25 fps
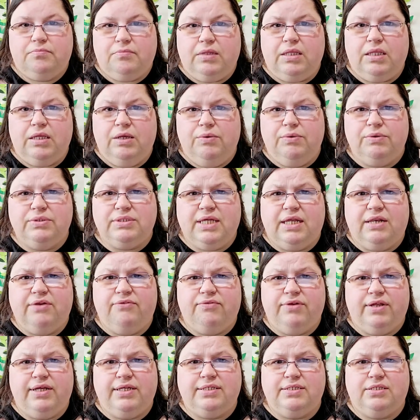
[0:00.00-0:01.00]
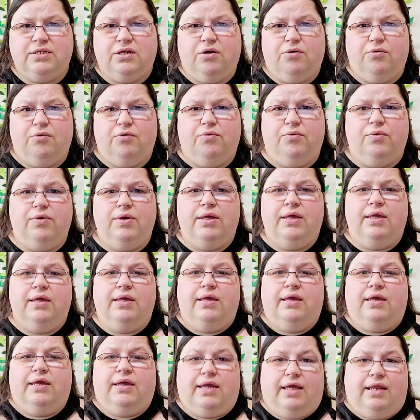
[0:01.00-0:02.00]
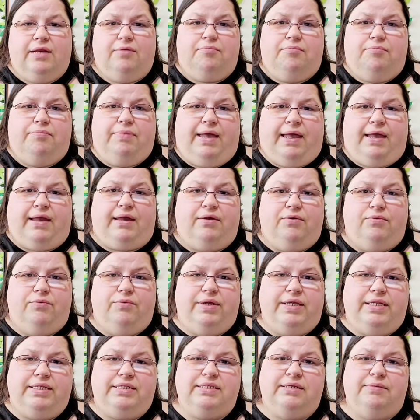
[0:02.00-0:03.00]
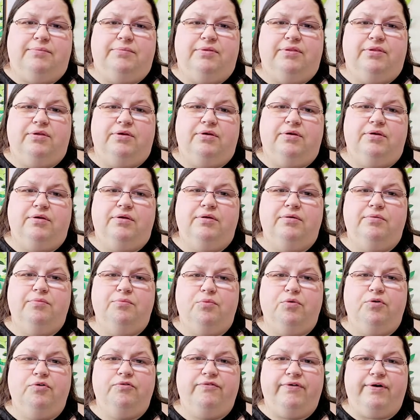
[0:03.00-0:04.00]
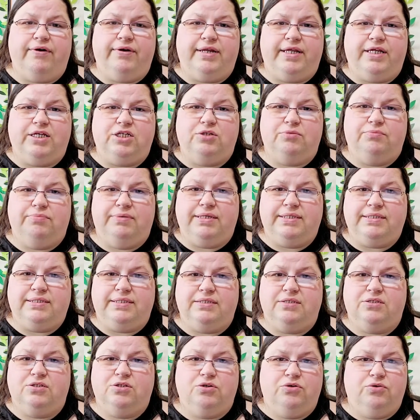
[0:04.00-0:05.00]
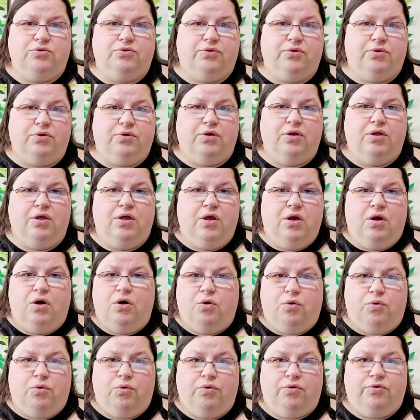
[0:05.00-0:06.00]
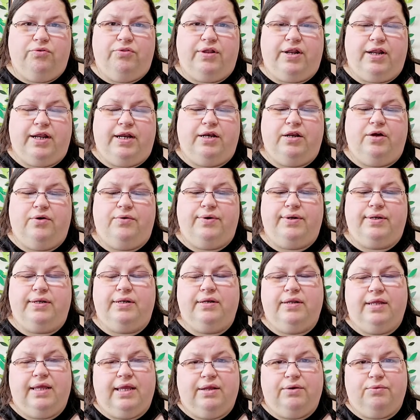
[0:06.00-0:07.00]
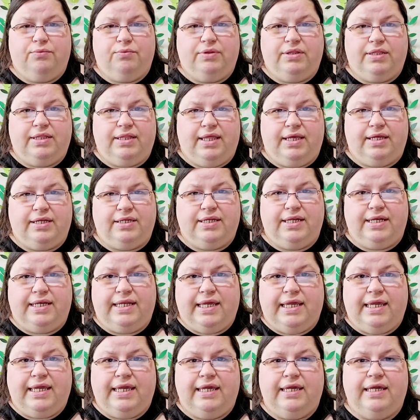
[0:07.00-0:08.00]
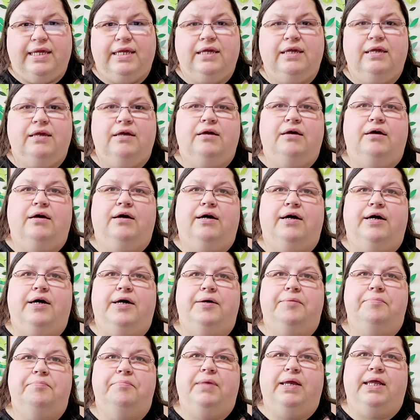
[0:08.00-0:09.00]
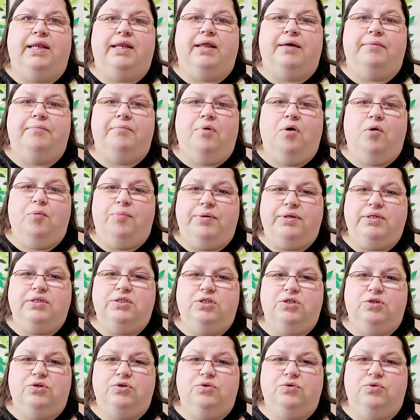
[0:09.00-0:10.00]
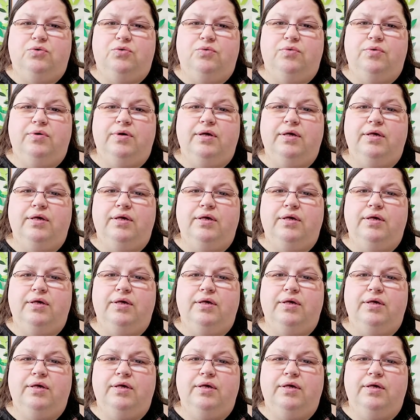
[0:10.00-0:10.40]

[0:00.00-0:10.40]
it was kind of nice to go kind of back and read some of the more foundation pieces to the horror that I know and, and really like today. Um, and I'm hoping to